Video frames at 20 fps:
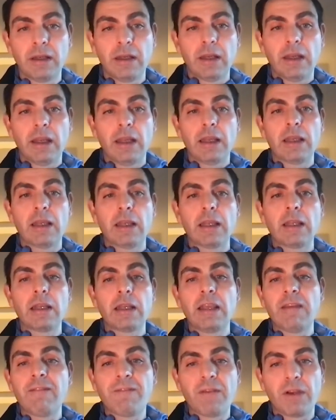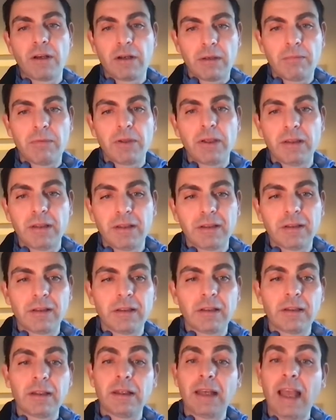And invariably,
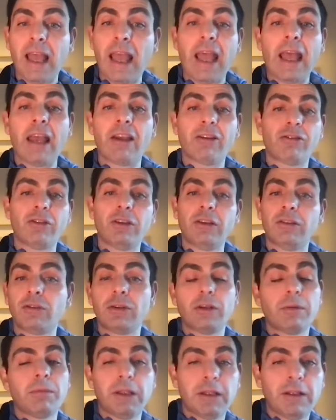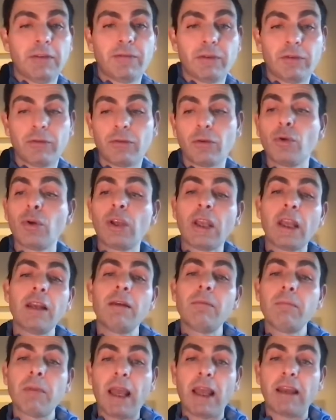the hash is going to be different. So you
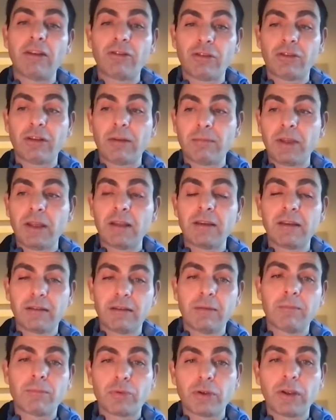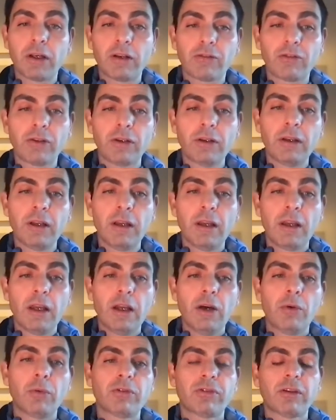can match something that's in production
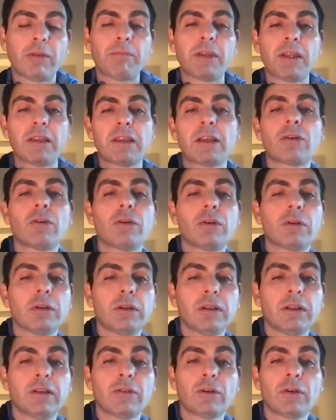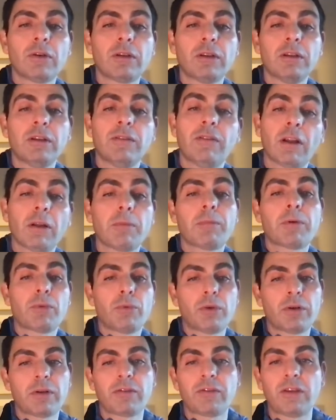with something that is on a developer
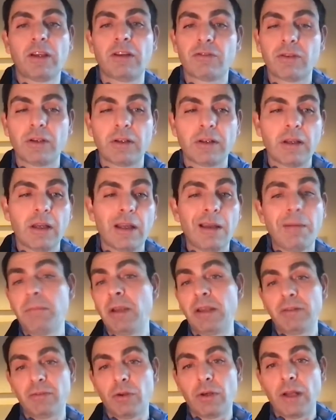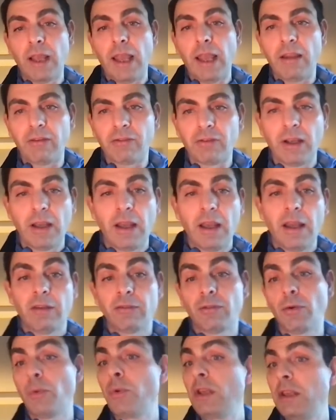workstation based on hash.
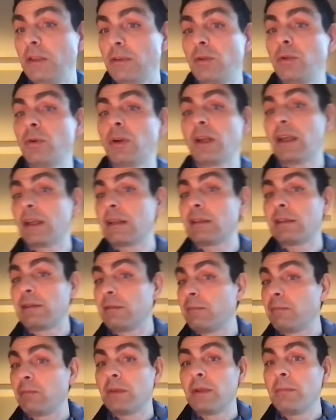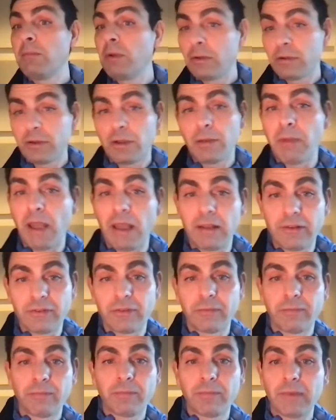So we need to look at the build
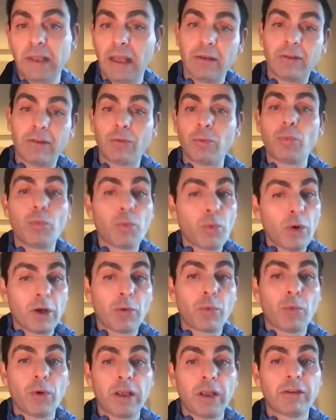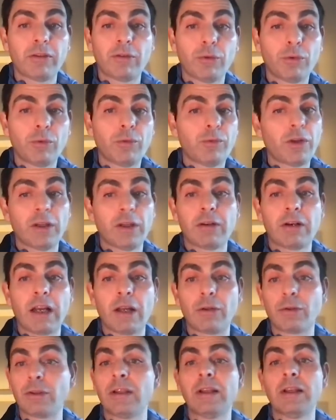commands. That's one way to figure out